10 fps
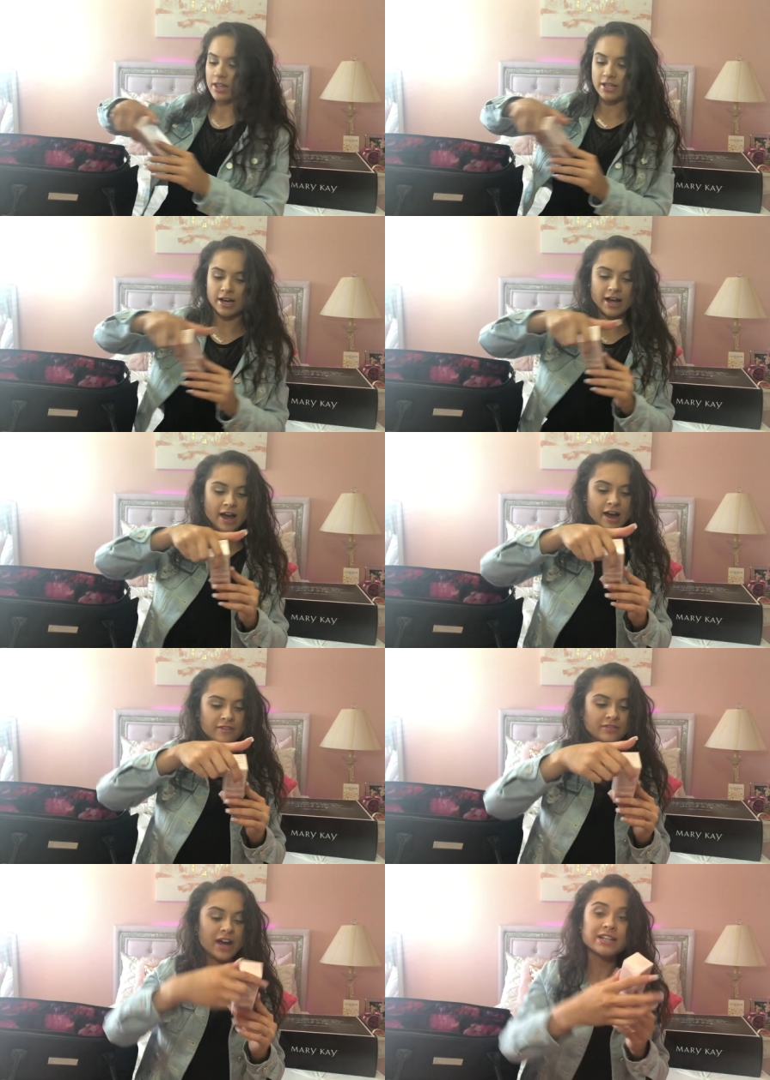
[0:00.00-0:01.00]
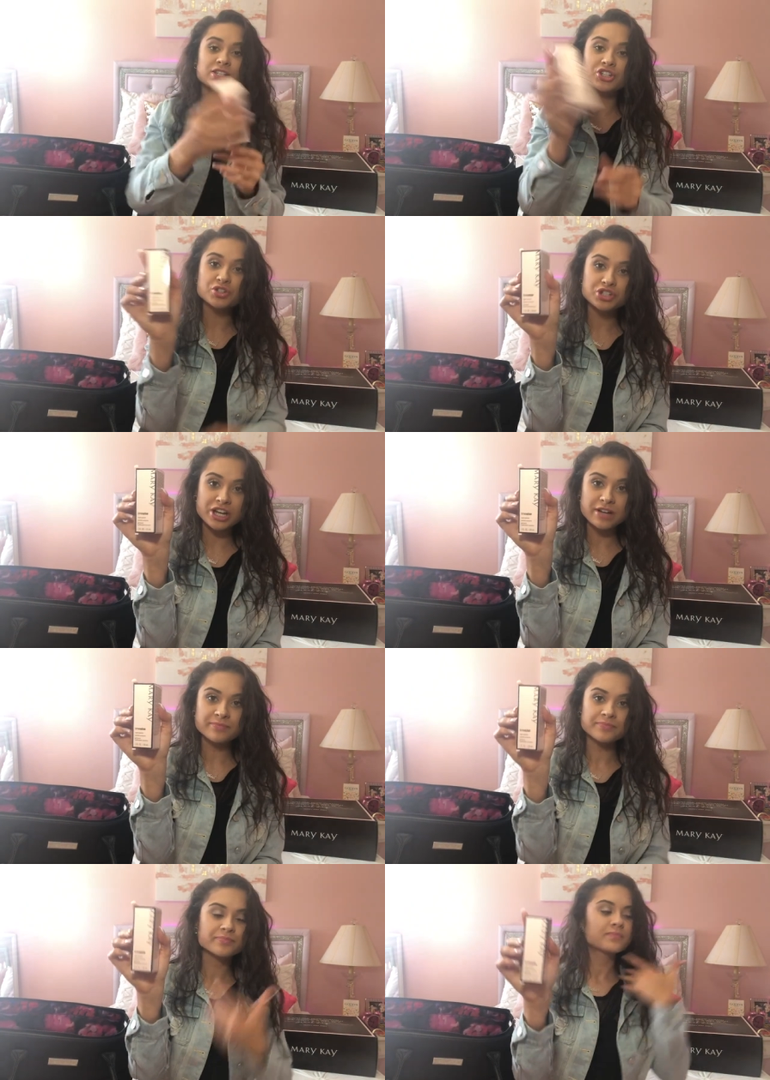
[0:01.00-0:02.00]
And then I have Night Solution.
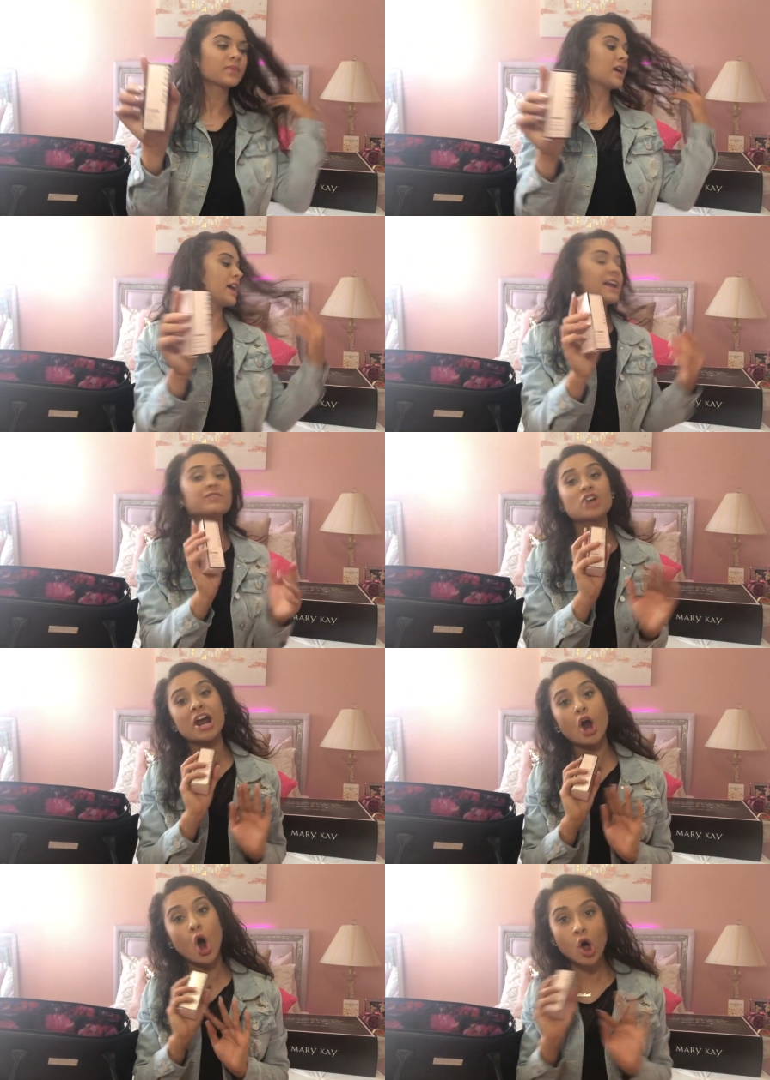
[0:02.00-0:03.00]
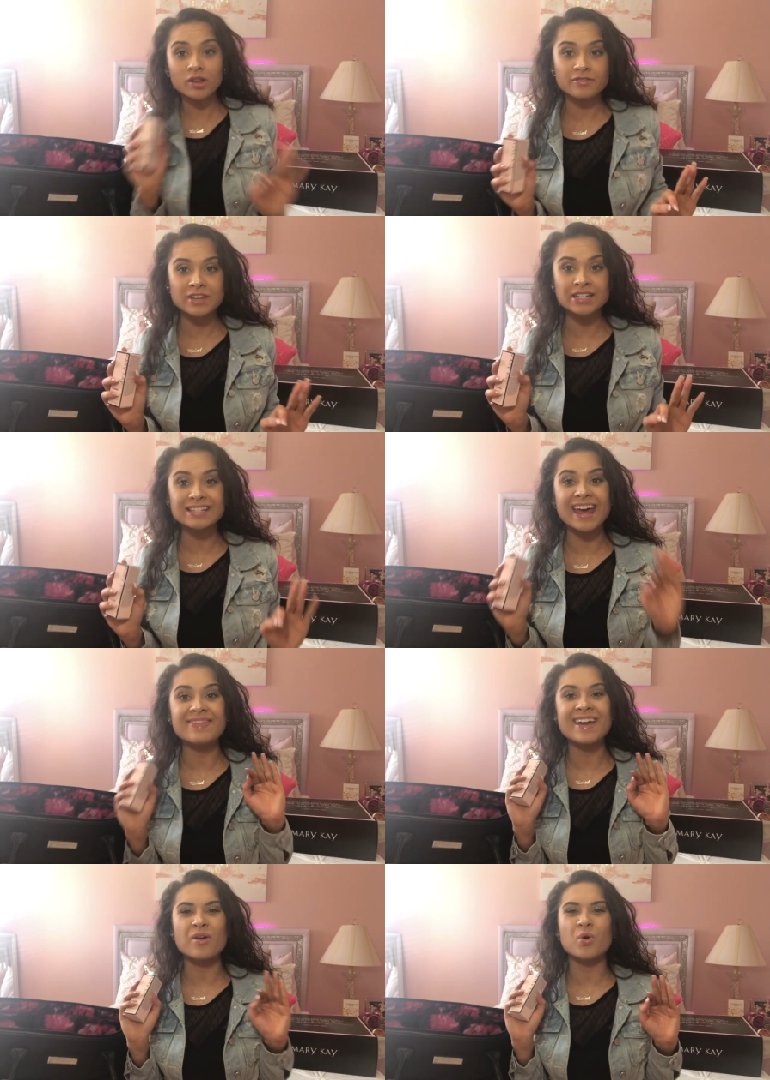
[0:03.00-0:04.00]
And I've tried all of these
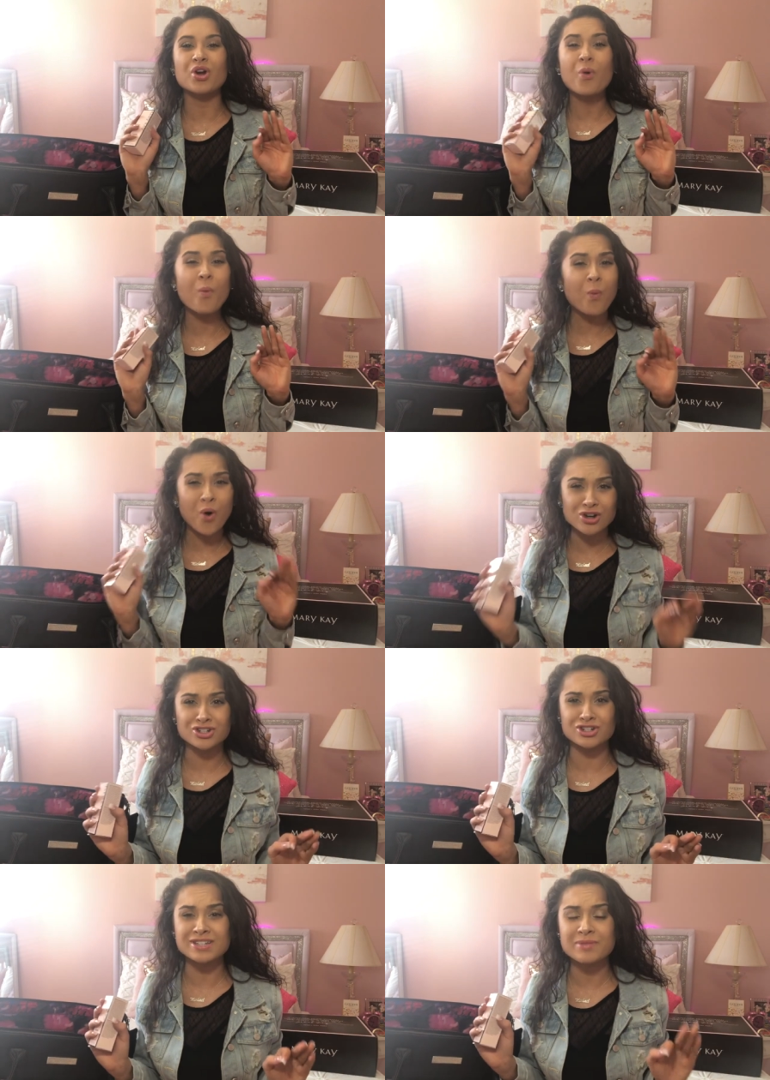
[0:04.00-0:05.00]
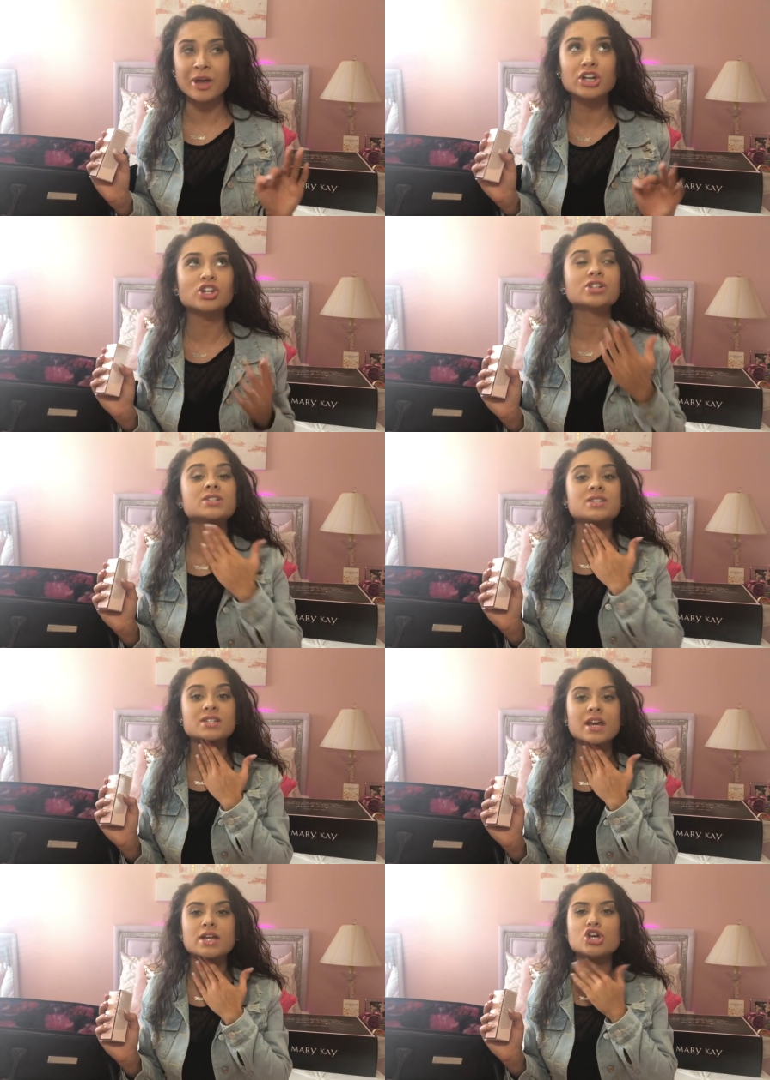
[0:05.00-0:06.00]
and they work wonders. They make your
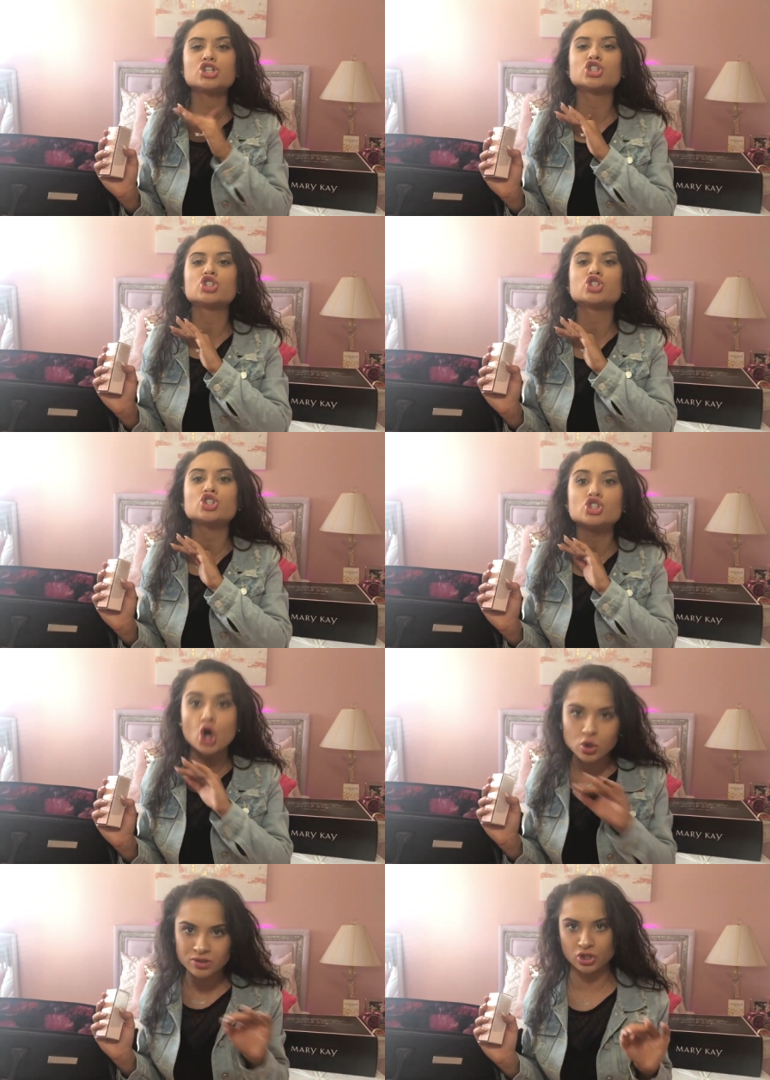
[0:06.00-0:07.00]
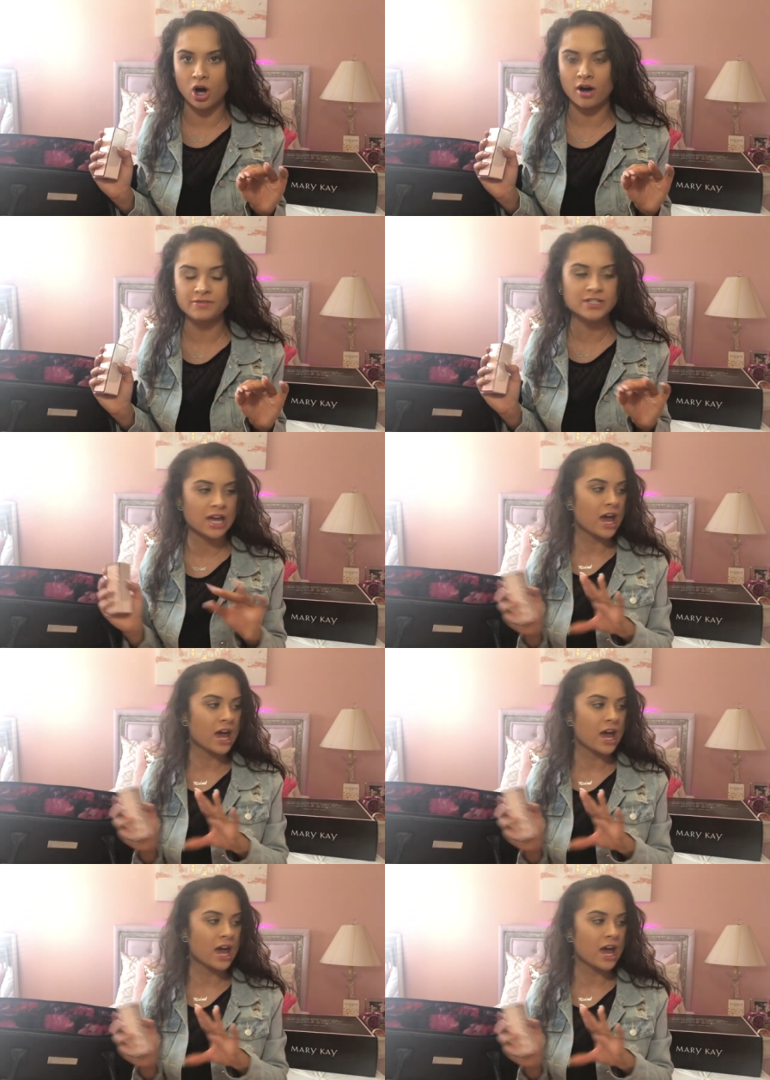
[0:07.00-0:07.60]
skin so soft.